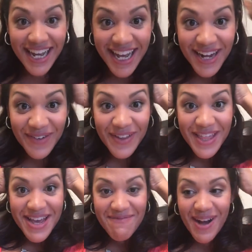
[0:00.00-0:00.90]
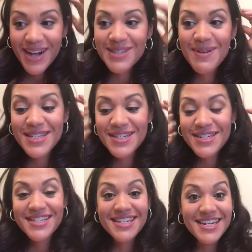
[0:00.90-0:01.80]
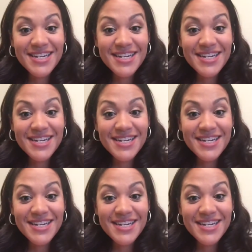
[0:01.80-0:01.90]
with inbox messages and it's